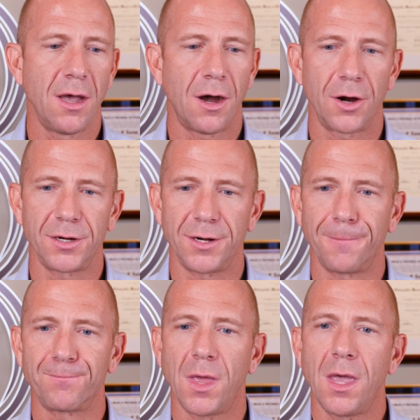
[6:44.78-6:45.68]
hard to know.
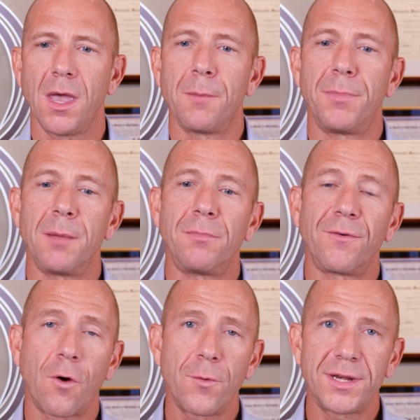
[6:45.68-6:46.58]
But
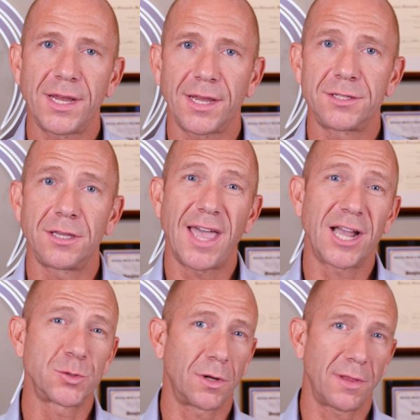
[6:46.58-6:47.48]
before we dig into the
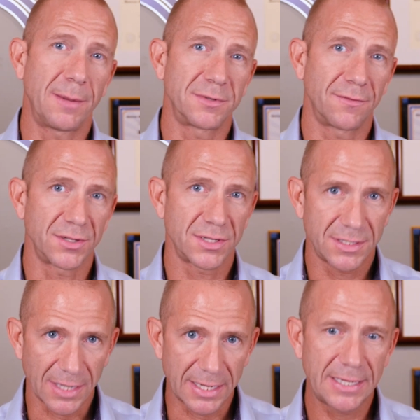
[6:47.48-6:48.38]
actual claims of the
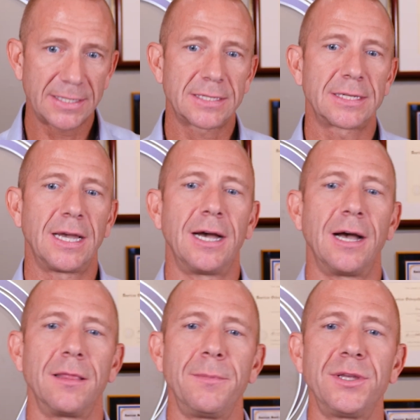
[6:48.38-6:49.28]
studies,
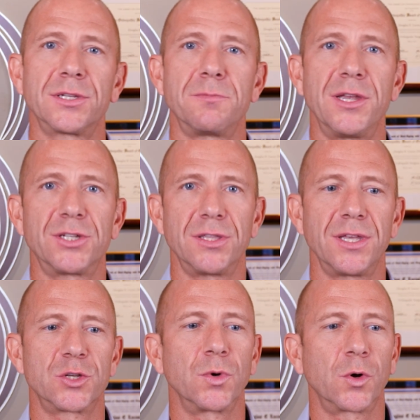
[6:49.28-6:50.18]
uh, let me just mention
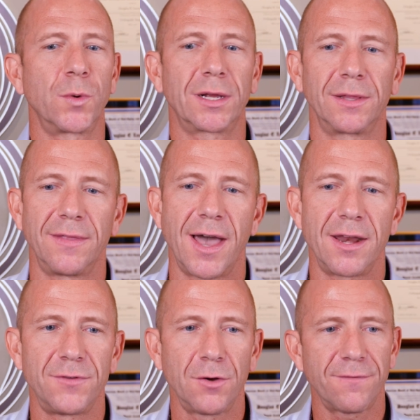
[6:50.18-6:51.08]
this real quickly that
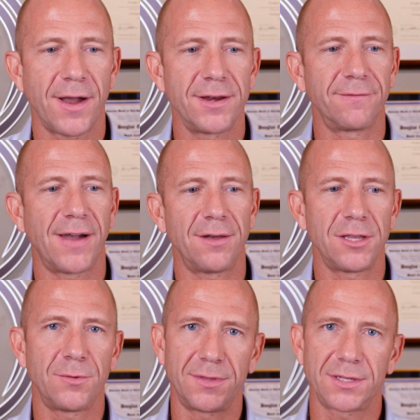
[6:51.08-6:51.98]
if you're finding
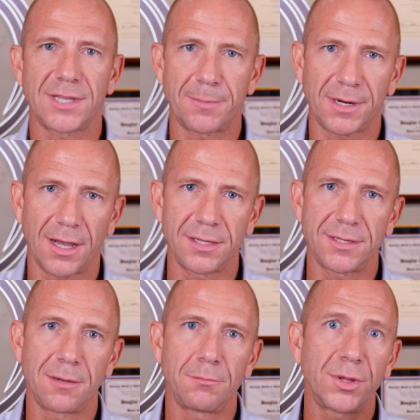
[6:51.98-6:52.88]
value in this type of
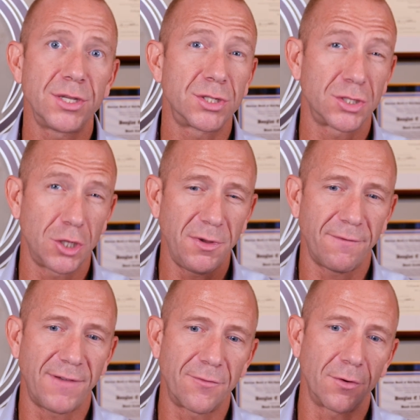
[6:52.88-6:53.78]
content, please just do me a
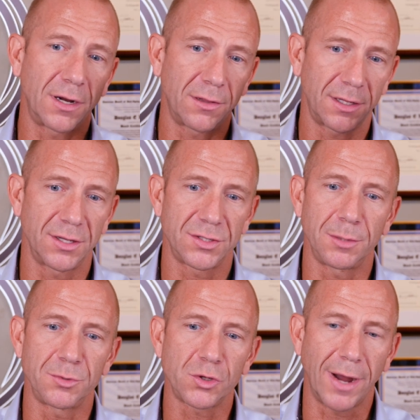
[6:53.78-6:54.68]
favor and click the
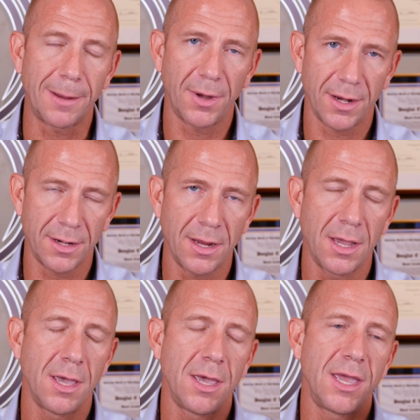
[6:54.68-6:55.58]
subscribe button.
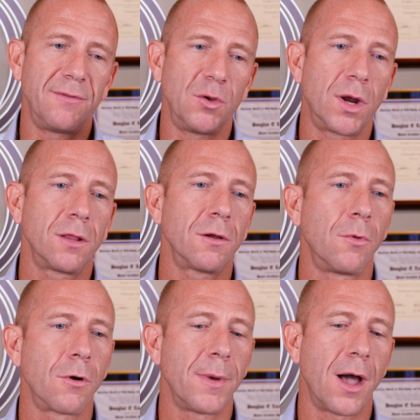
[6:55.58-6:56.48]
And if you want to learn
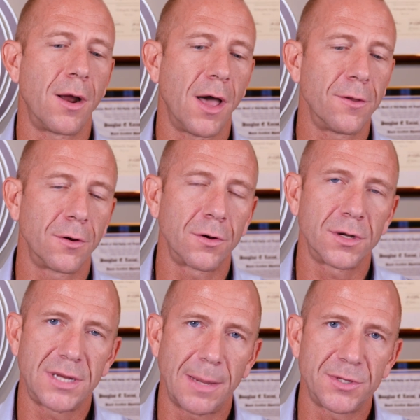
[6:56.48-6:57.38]
more about other
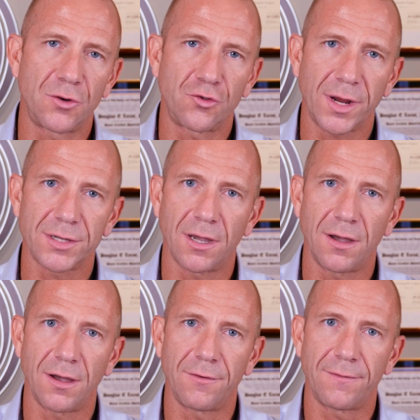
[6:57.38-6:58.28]
tips and tricks
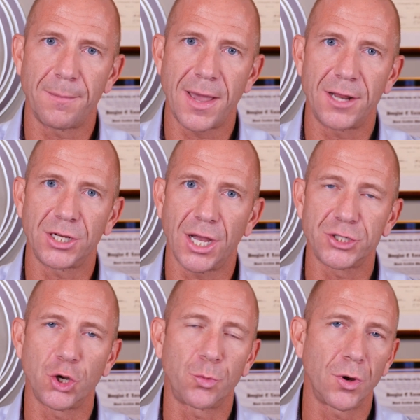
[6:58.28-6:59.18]
of managing
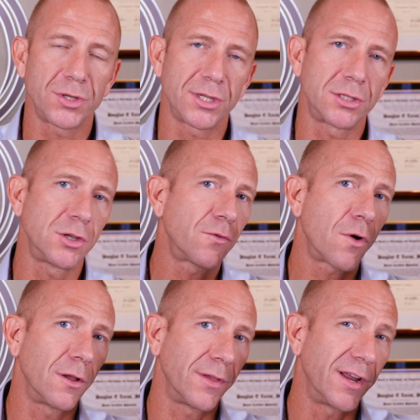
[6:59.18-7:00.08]
osteoporosis, look for
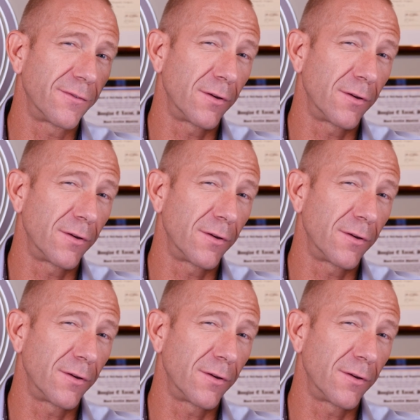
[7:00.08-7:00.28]
our link for